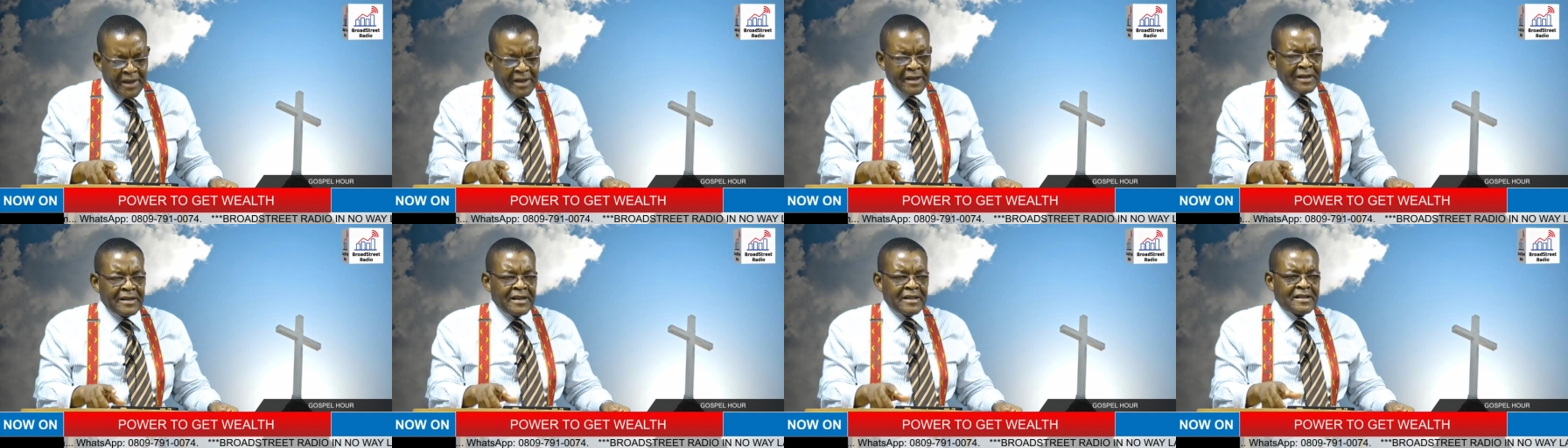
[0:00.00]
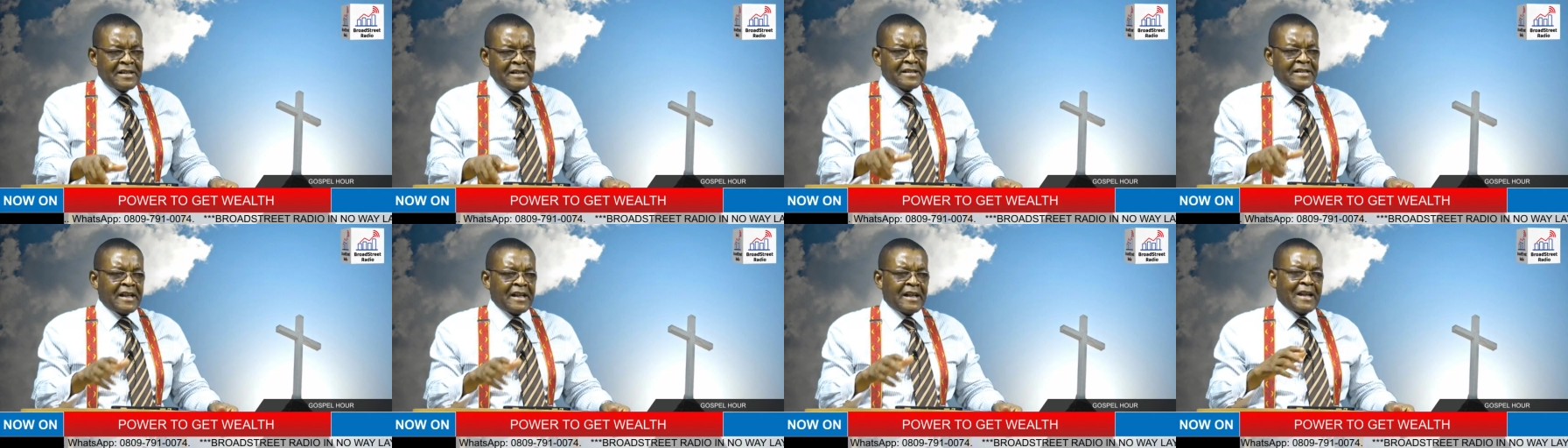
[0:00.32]
This
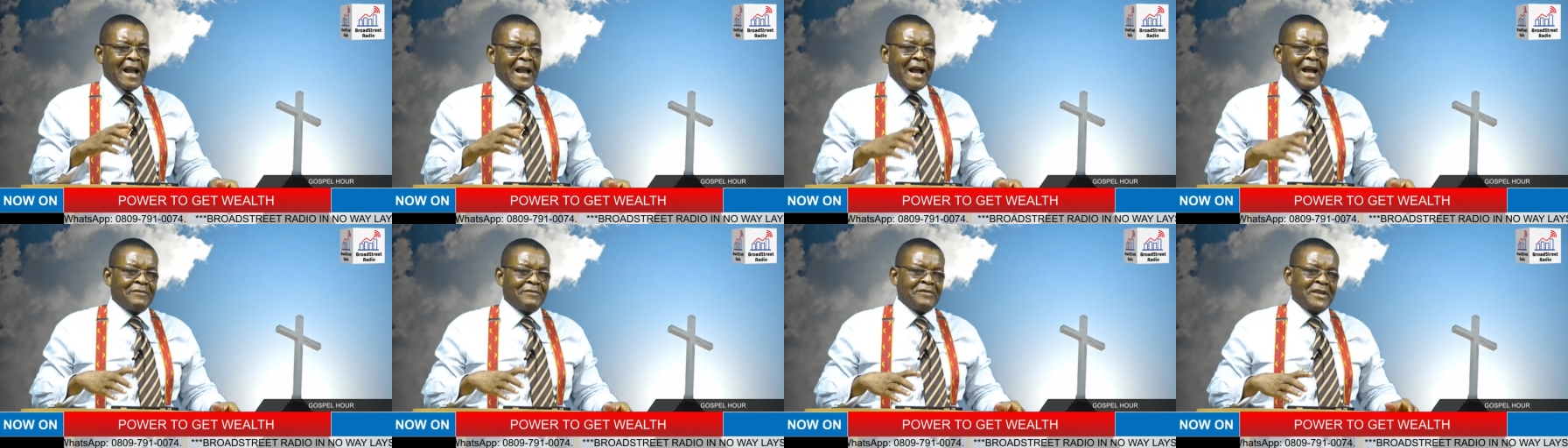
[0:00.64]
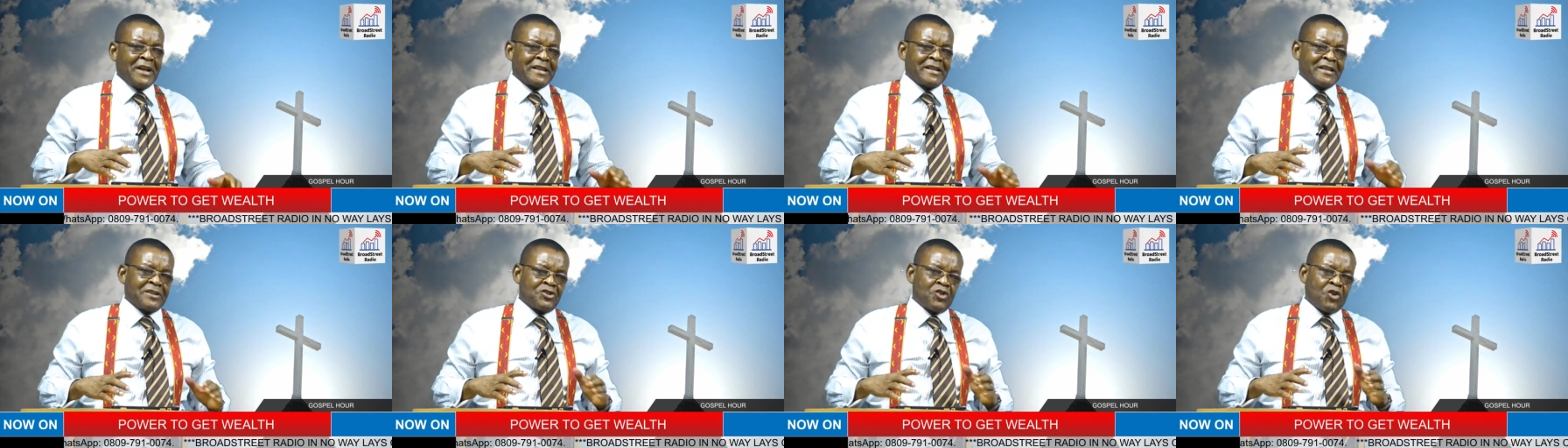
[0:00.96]
is a life
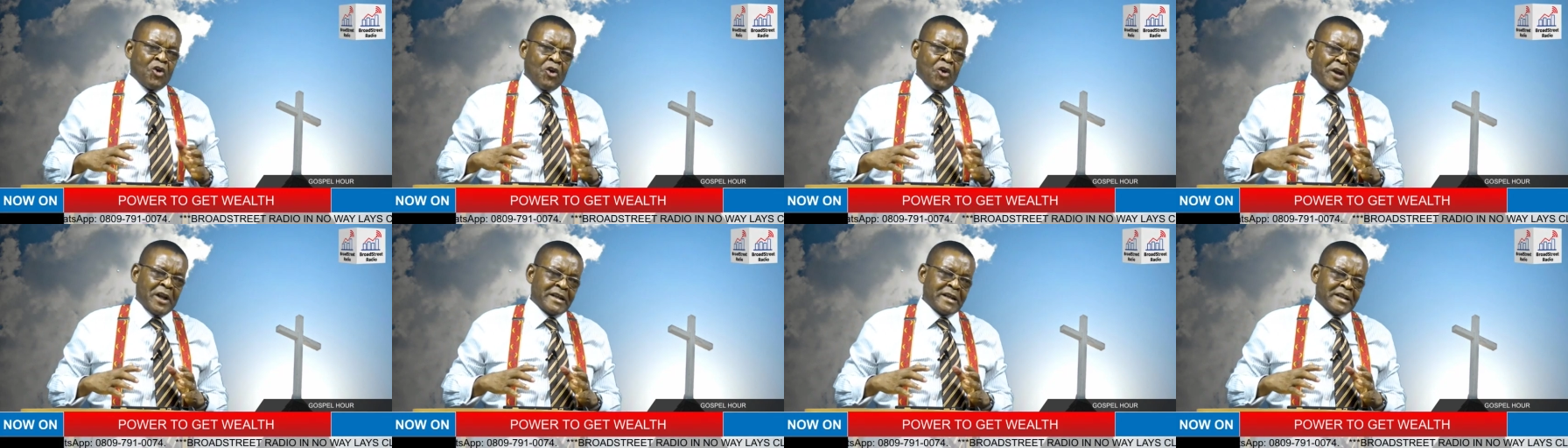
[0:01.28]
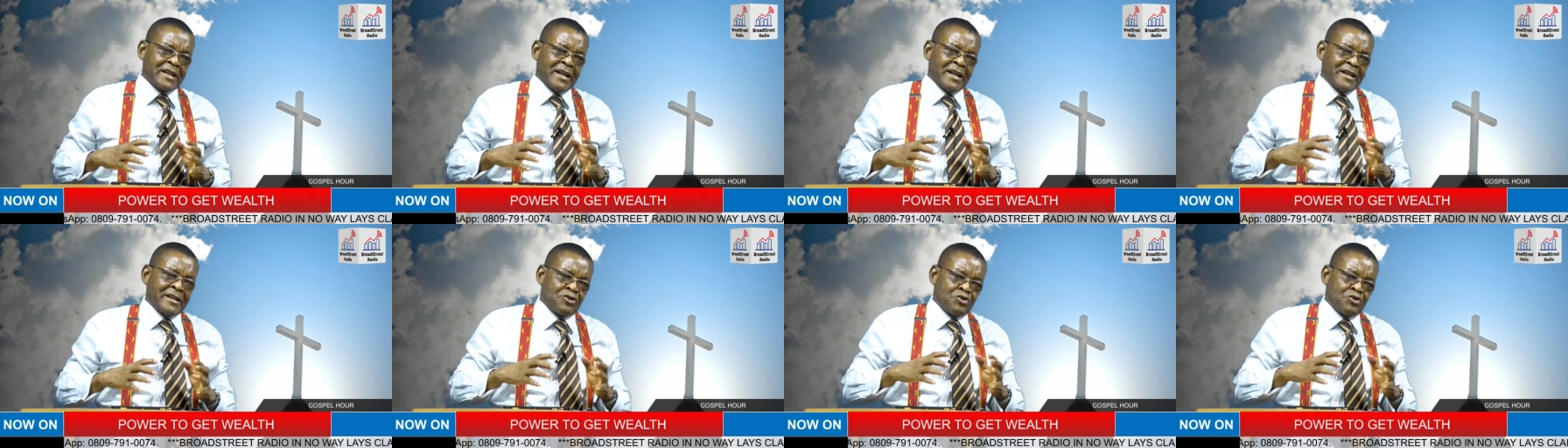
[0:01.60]
that is
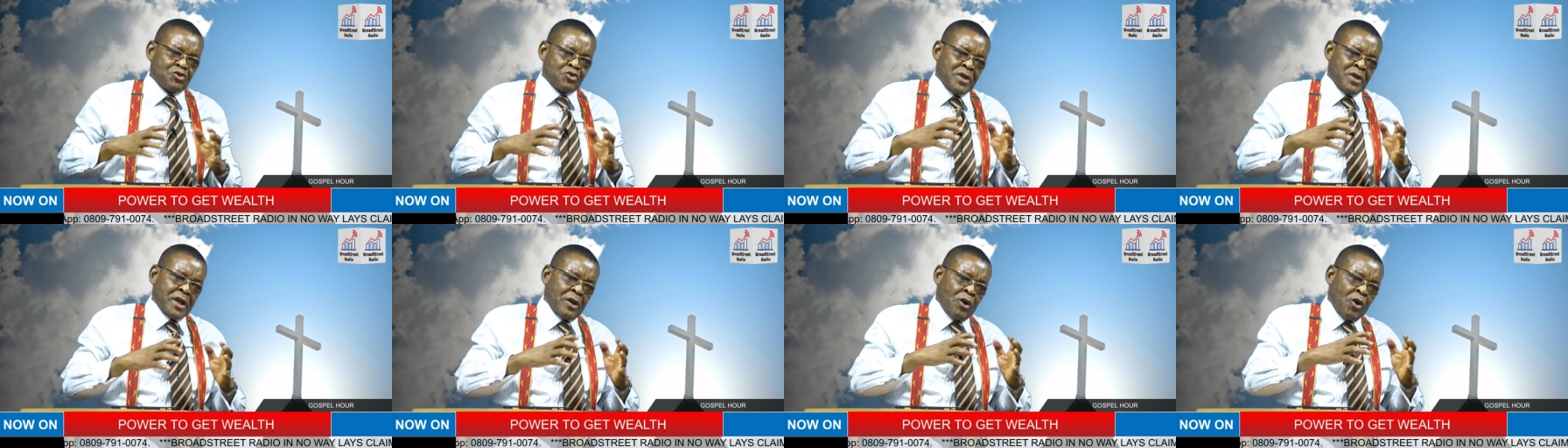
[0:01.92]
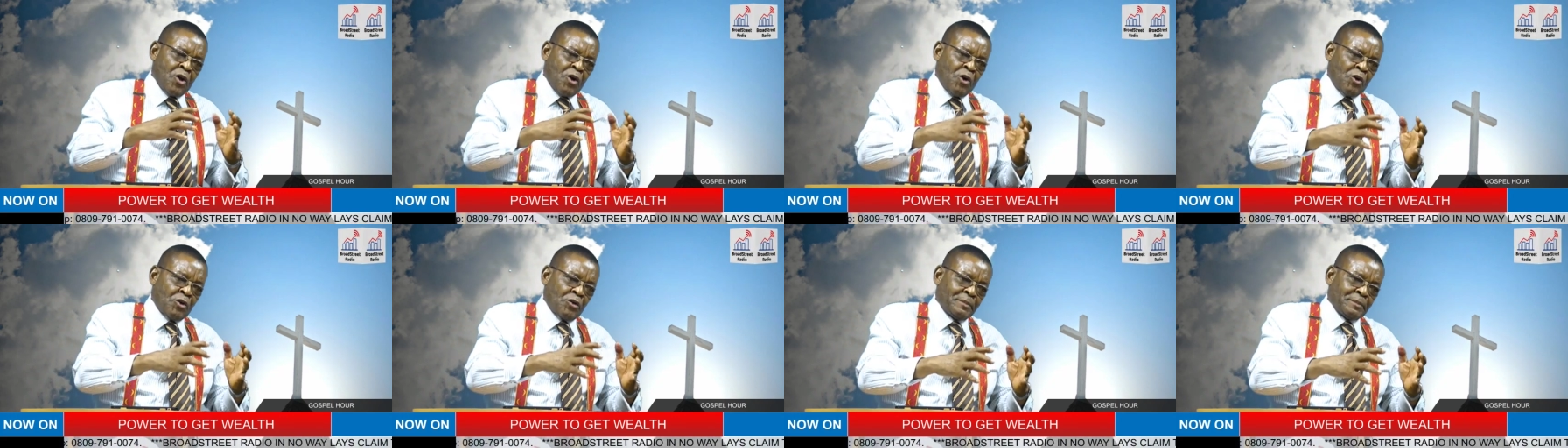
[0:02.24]
connected to the
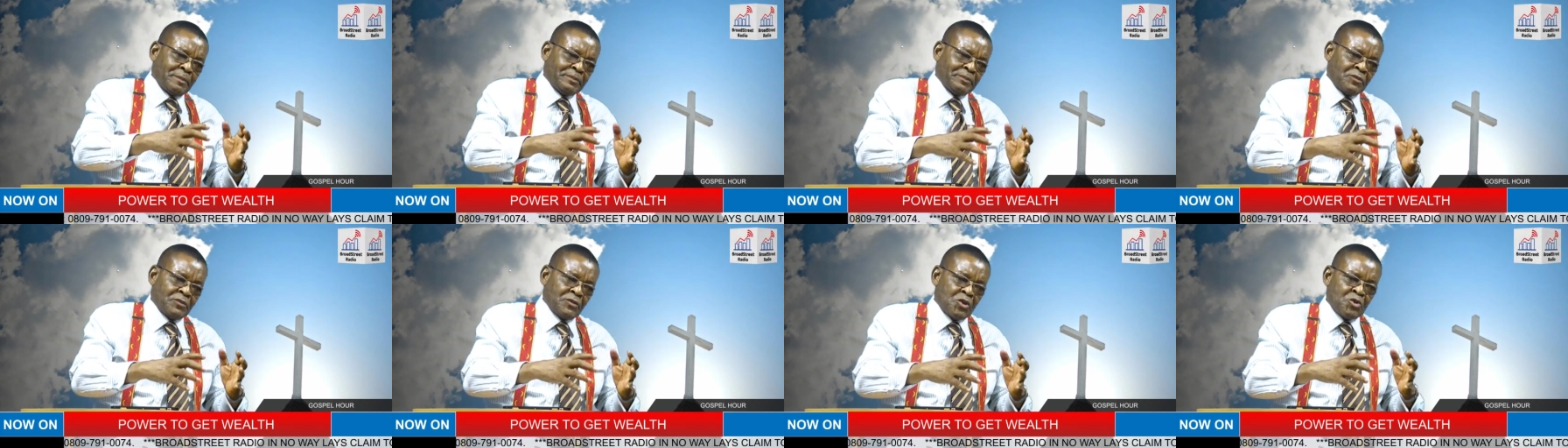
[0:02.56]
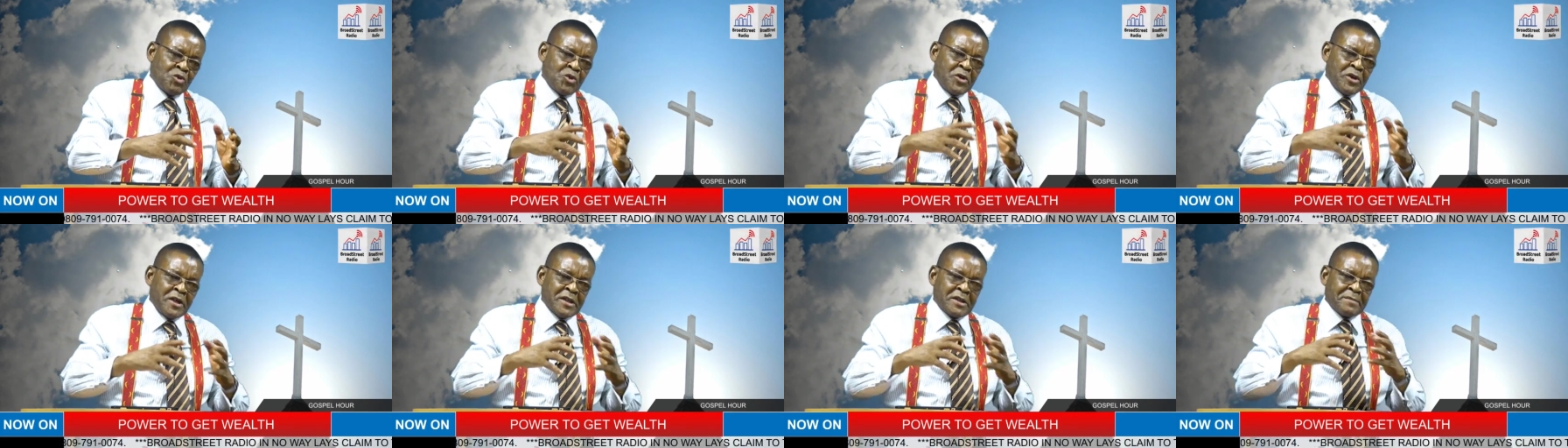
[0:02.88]
Lord,
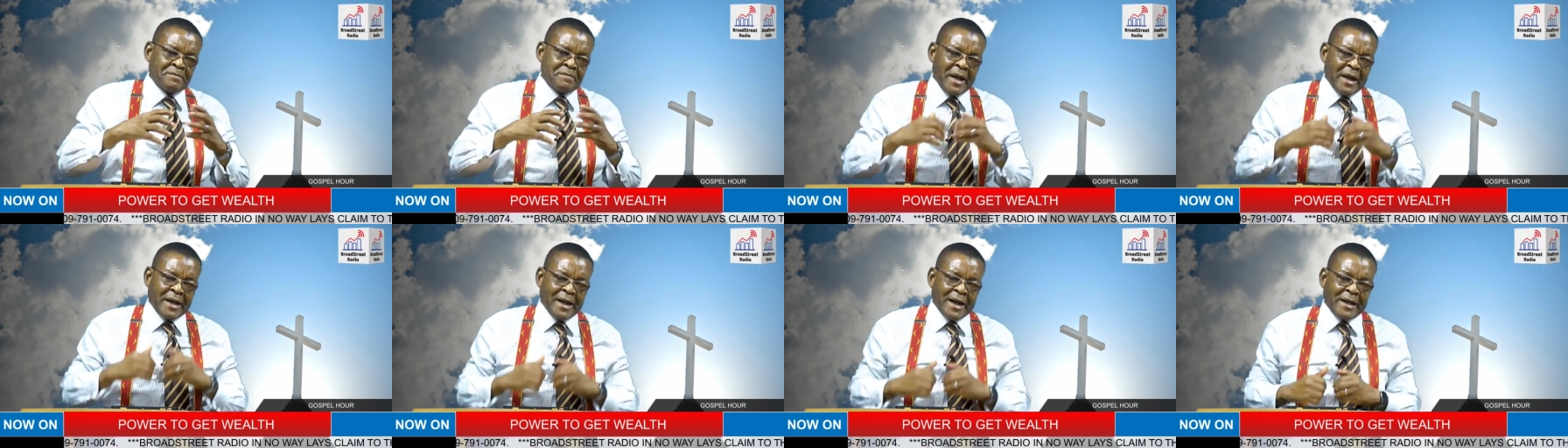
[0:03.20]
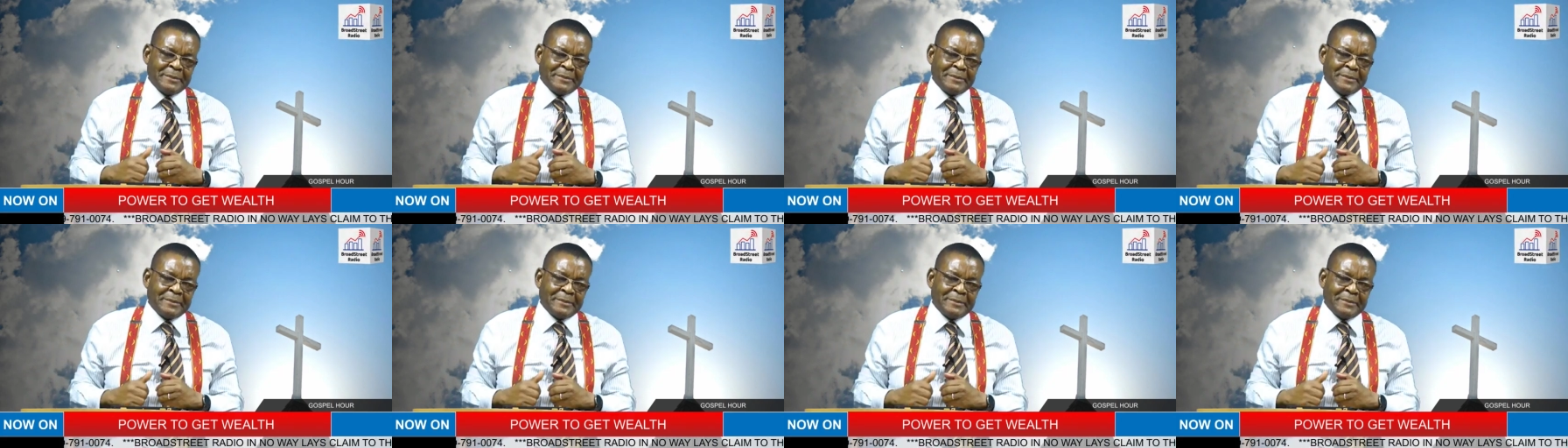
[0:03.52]
to his Maker.